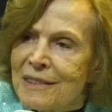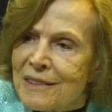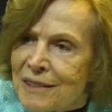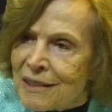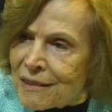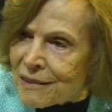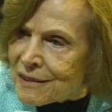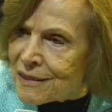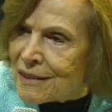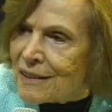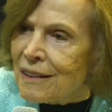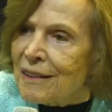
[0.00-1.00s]
take
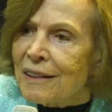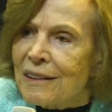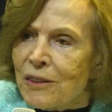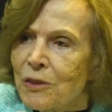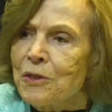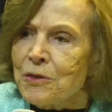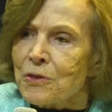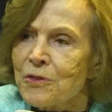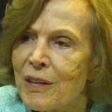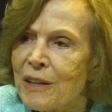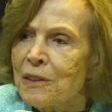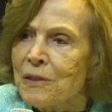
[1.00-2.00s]

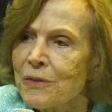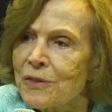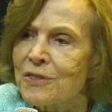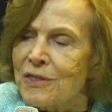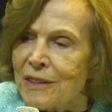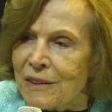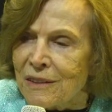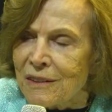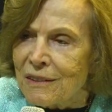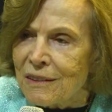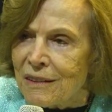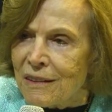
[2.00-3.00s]
creatures out of the sea
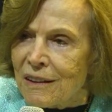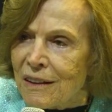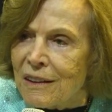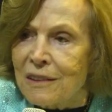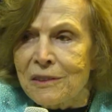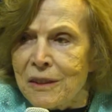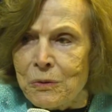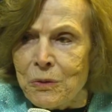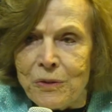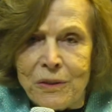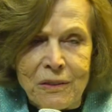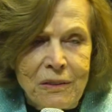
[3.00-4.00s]
at a
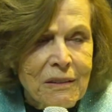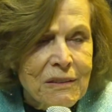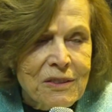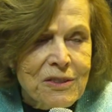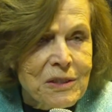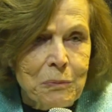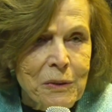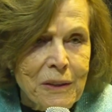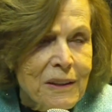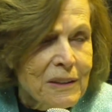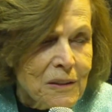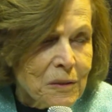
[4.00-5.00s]
level that simply
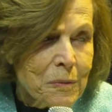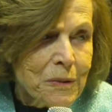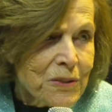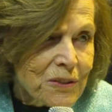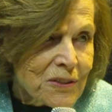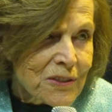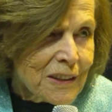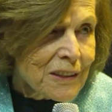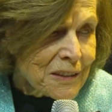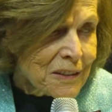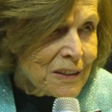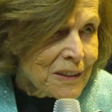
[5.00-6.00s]
cannot be
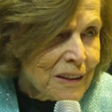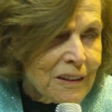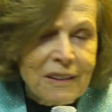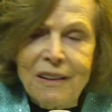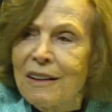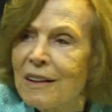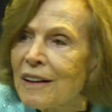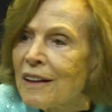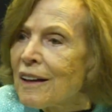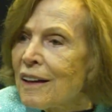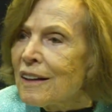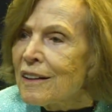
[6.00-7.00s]
sustained.
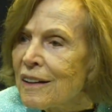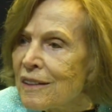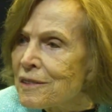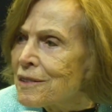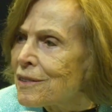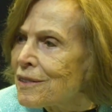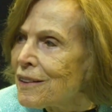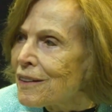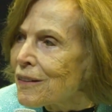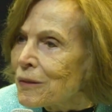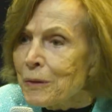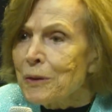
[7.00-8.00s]
And
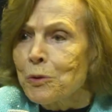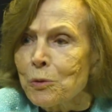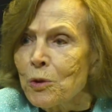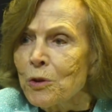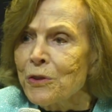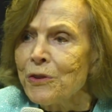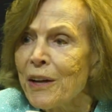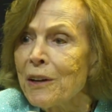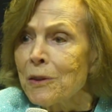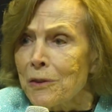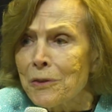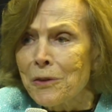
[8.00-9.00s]
around the world
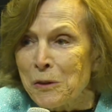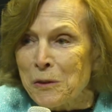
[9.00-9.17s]
now,